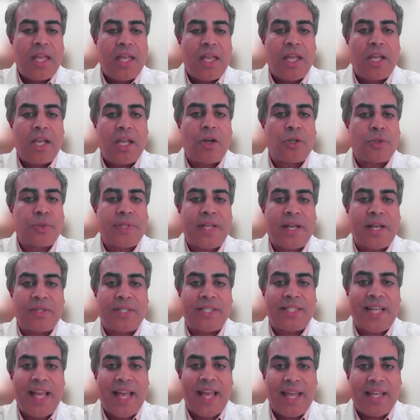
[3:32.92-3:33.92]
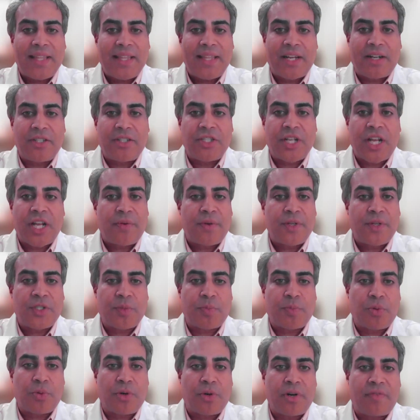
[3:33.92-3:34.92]
It goes without saying that a generous
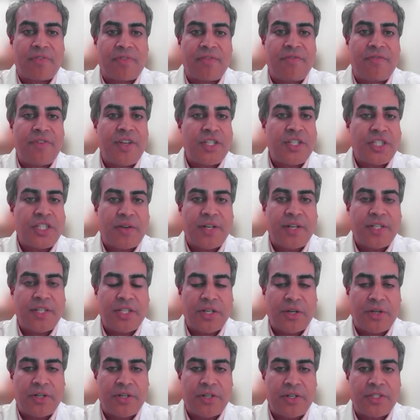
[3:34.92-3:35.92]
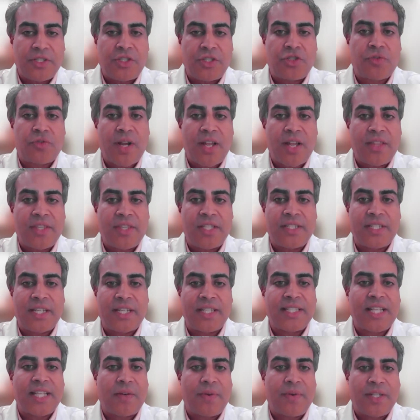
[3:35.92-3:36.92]
support from visionary donors strengthens and
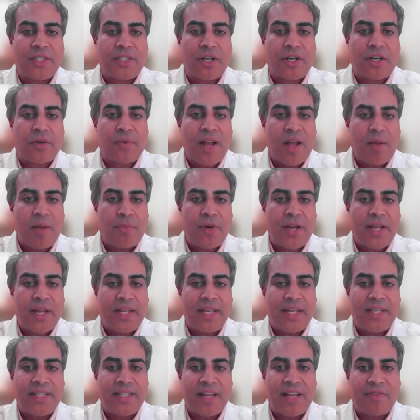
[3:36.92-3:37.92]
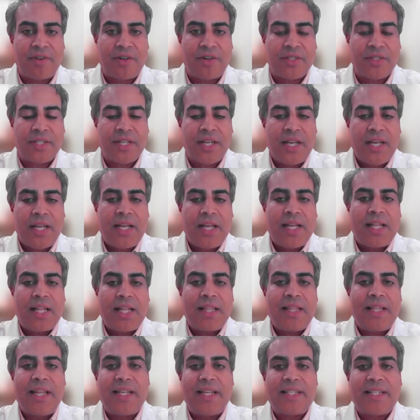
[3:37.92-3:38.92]
accelerates our groundbreaking endeavors,
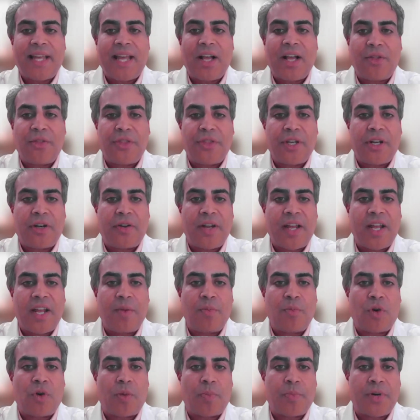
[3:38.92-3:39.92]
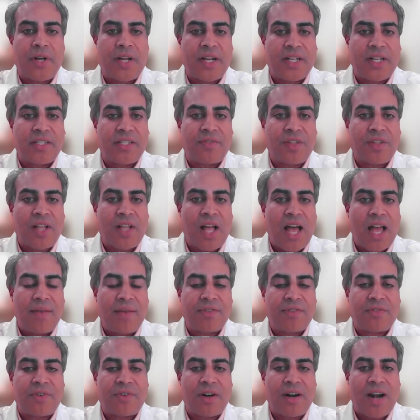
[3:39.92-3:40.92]
leading to healthier and more productive
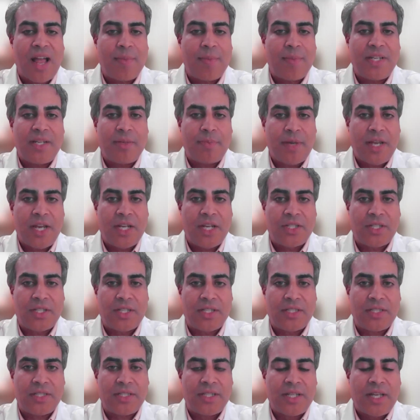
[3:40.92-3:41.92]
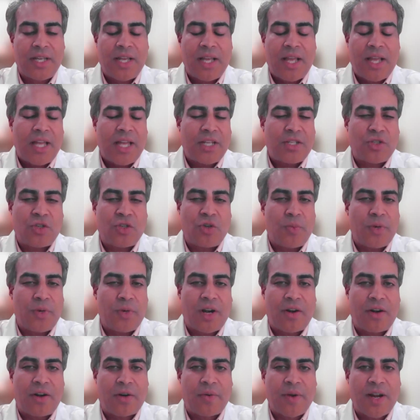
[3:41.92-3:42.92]
lives for our IBD patients, and to whom we
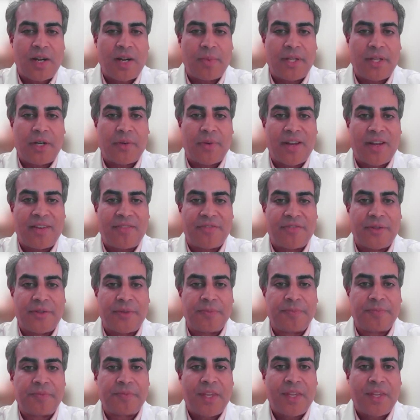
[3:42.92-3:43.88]
are incredibly grateful.